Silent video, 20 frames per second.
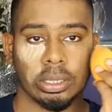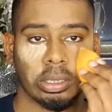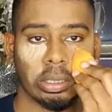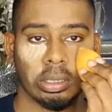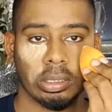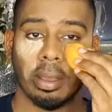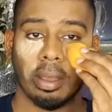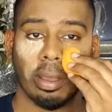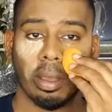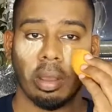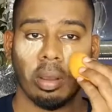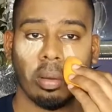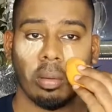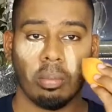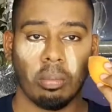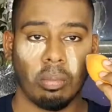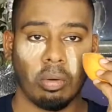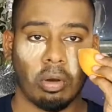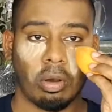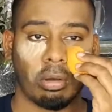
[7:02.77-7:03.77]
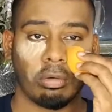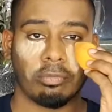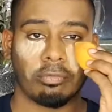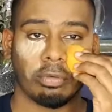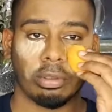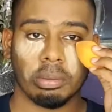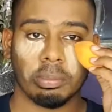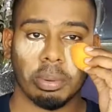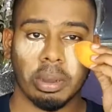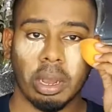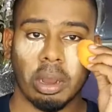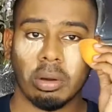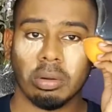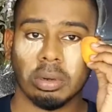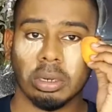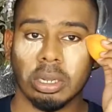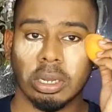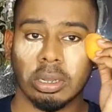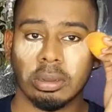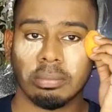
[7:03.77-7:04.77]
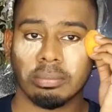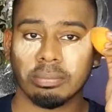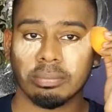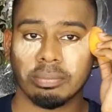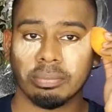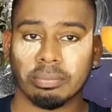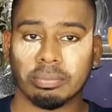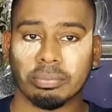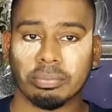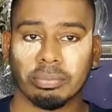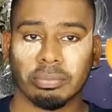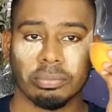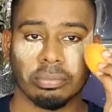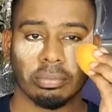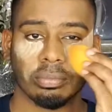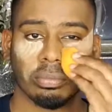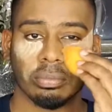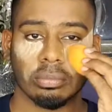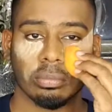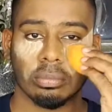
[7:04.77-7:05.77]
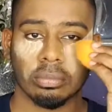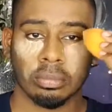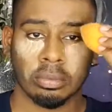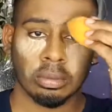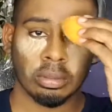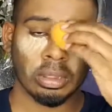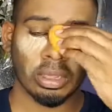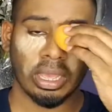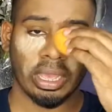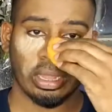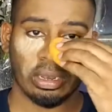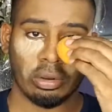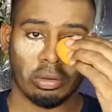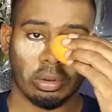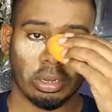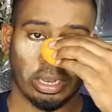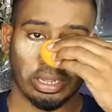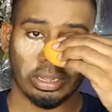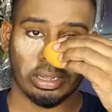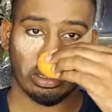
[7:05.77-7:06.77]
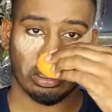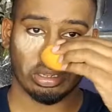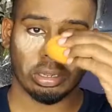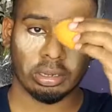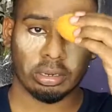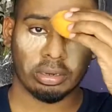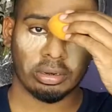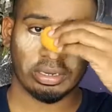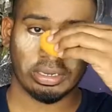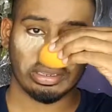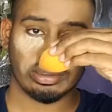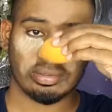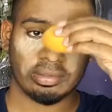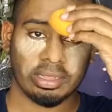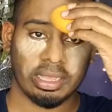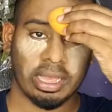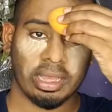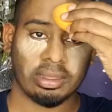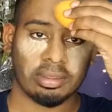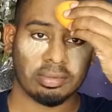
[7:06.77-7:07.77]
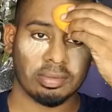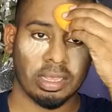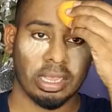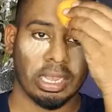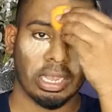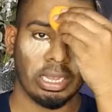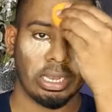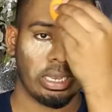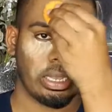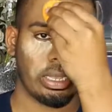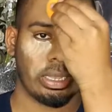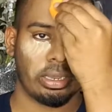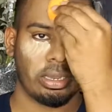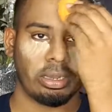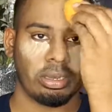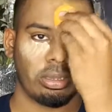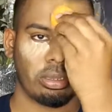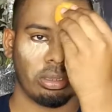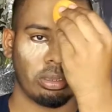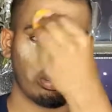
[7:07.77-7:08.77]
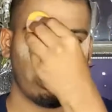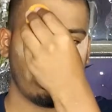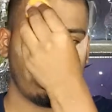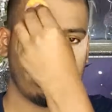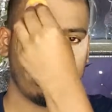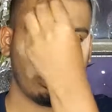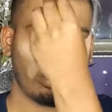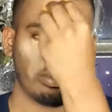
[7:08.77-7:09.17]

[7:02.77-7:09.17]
with Moprhe powder and look like a crazy ass alien.